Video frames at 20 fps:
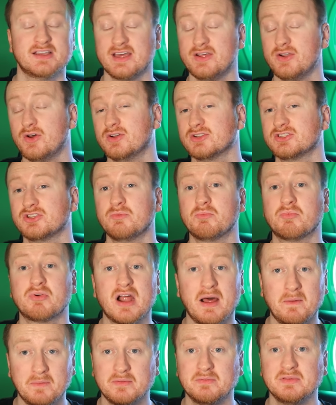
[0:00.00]
can also
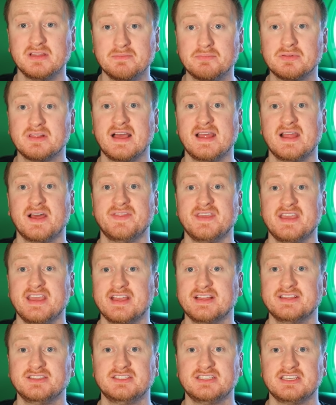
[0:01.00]
probably play on
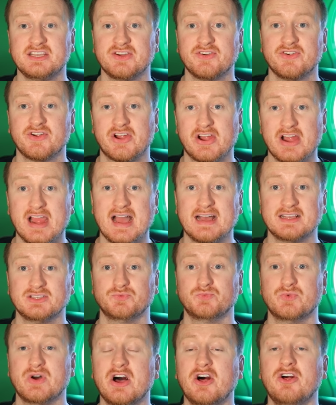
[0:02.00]
the interior
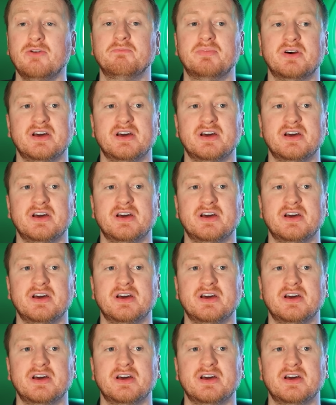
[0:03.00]
as well.